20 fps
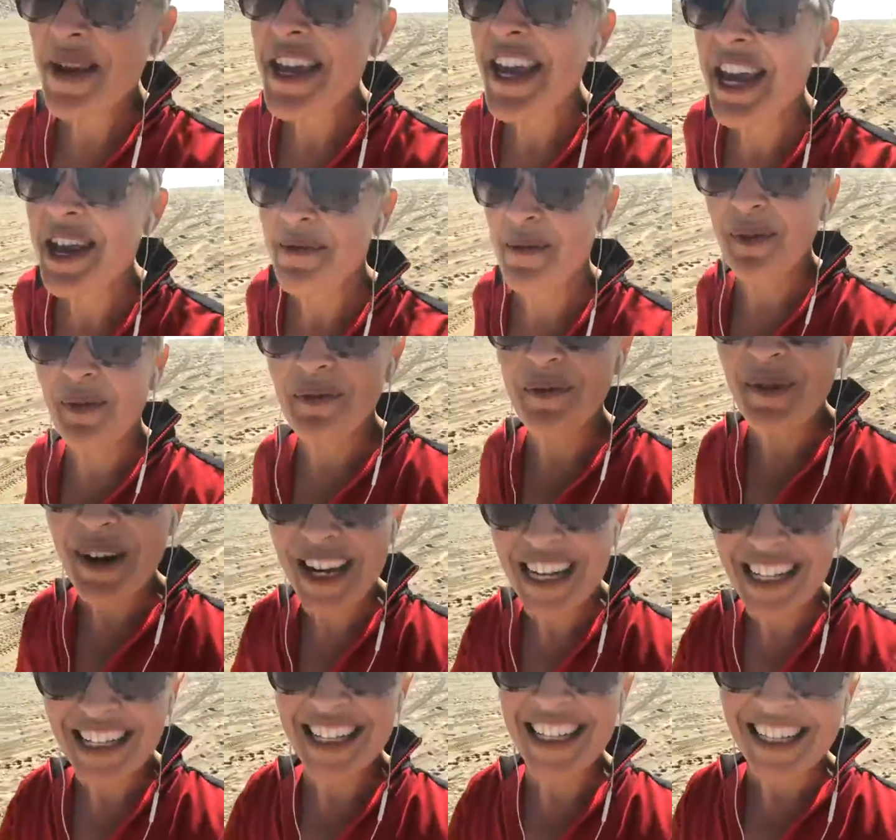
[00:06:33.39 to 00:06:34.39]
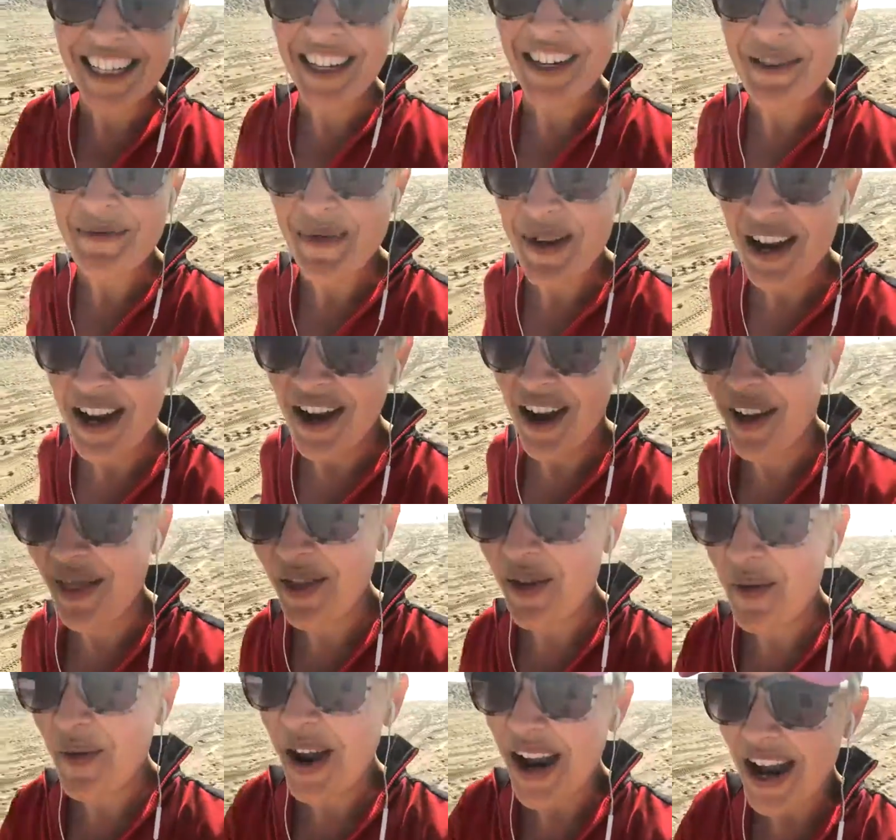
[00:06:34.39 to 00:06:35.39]
became real clear to me
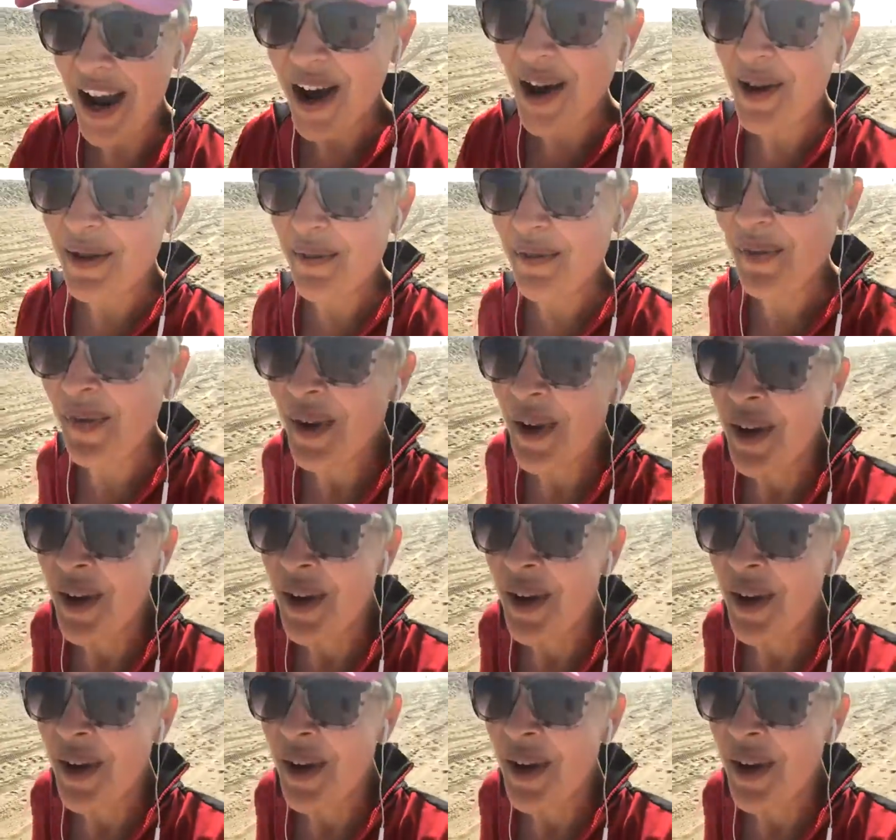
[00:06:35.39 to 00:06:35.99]
on the way home